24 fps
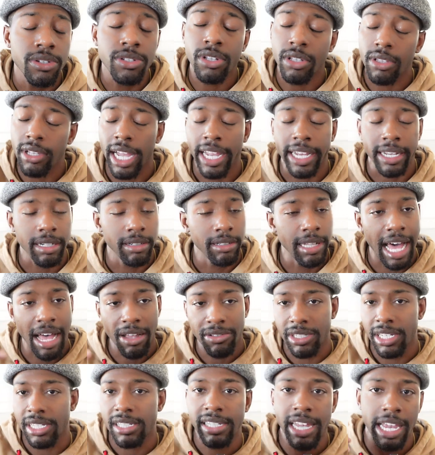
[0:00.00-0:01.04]
So, like, I'll
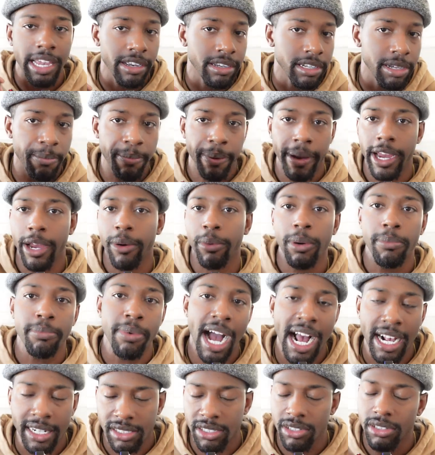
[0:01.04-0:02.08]
just say, compare it with
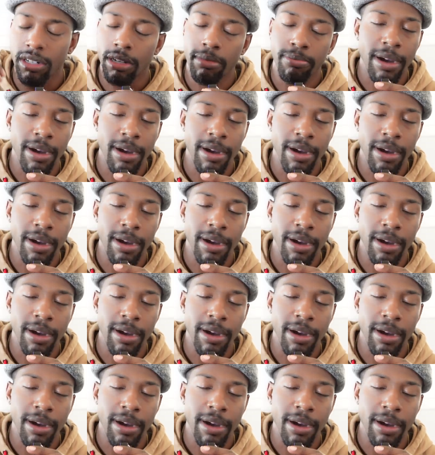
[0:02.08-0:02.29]
boxing.